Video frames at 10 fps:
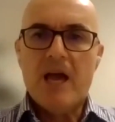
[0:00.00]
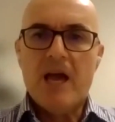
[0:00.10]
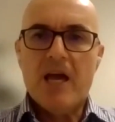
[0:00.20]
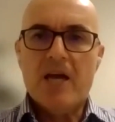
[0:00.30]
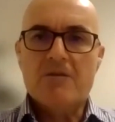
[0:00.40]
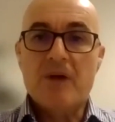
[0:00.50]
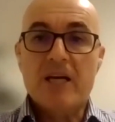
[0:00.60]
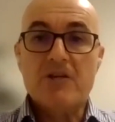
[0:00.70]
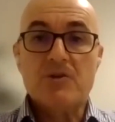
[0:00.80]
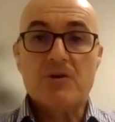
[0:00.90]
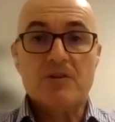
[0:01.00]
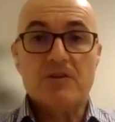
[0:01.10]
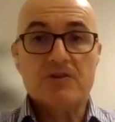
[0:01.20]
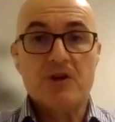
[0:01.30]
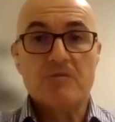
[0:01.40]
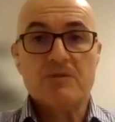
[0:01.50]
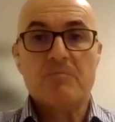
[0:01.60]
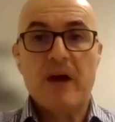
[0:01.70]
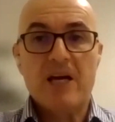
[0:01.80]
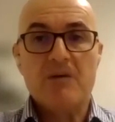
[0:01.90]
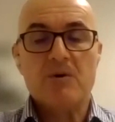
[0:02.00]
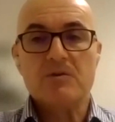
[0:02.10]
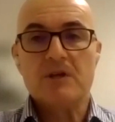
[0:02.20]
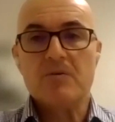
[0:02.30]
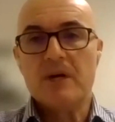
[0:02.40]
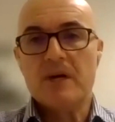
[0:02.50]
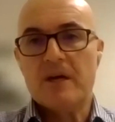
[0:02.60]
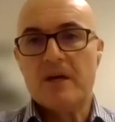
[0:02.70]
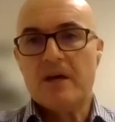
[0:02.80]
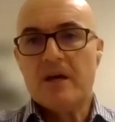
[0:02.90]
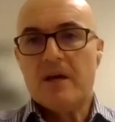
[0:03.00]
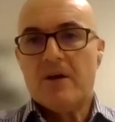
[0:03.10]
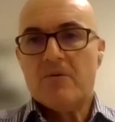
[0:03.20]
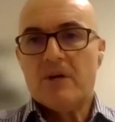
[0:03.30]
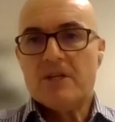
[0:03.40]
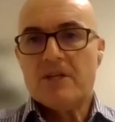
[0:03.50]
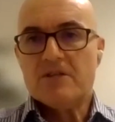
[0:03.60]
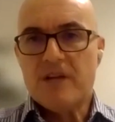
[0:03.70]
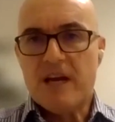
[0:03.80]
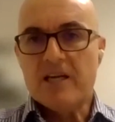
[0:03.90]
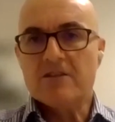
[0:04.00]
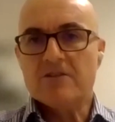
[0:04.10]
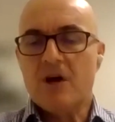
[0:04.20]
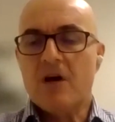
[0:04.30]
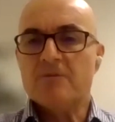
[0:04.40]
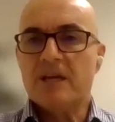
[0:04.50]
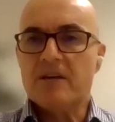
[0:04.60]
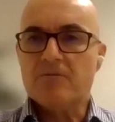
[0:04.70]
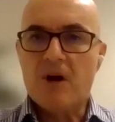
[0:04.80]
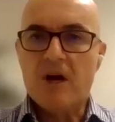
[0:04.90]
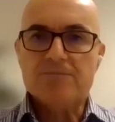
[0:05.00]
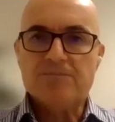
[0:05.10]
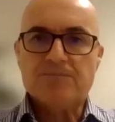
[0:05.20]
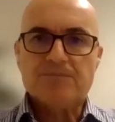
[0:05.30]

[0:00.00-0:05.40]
and making sure that the terms are bankable. So we're just taking the time to get it right.